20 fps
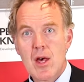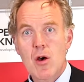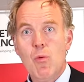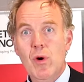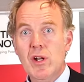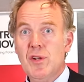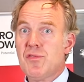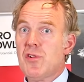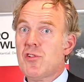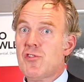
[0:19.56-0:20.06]

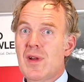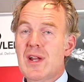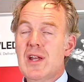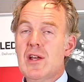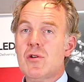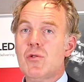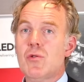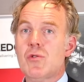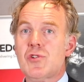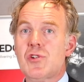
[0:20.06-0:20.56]
One of the
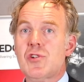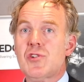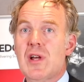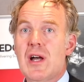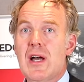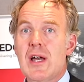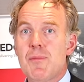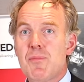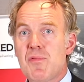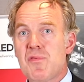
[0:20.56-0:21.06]
training courses
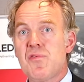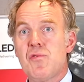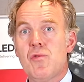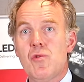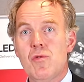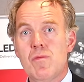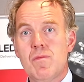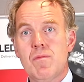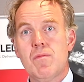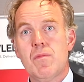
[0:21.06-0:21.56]
I
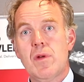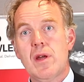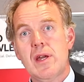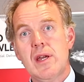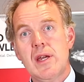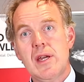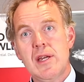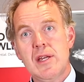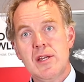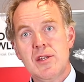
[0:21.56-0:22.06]
perform
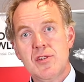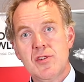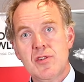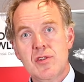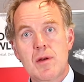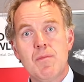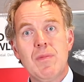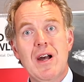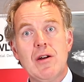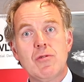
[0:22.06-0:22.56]
is
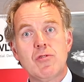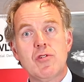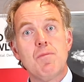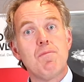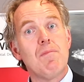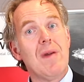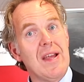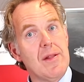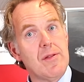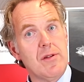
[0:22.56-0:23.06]
about
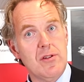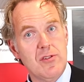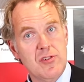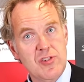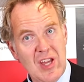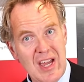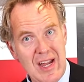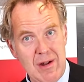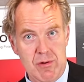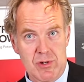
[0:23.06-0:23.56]

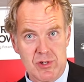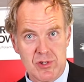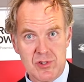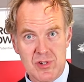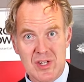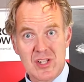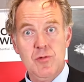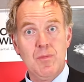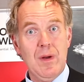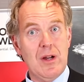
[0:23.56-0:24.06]
maintenance
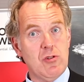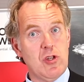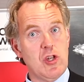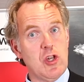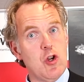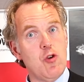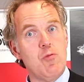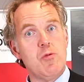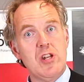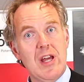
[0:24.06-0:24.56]
errors. It's about
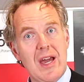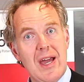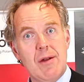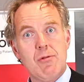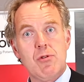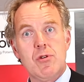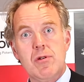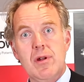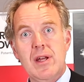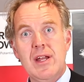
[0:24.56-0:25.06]
human
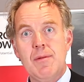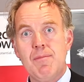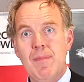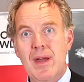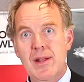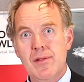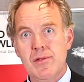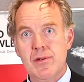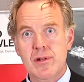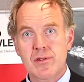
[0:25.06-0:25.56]
error in
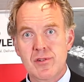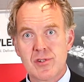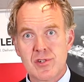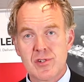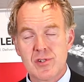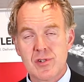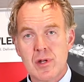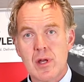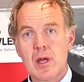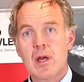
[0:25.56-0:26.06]

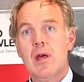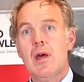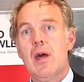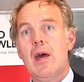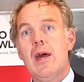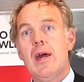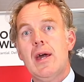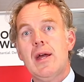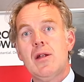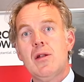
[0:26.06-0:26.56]
maintenance
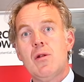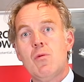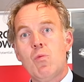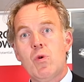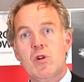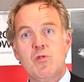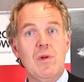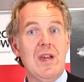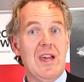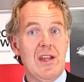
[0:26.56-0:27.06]
and
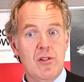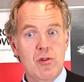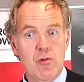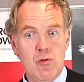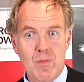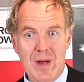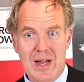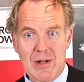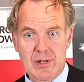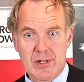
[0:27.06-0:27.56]
what we can
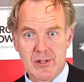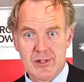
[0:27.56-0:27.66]
do about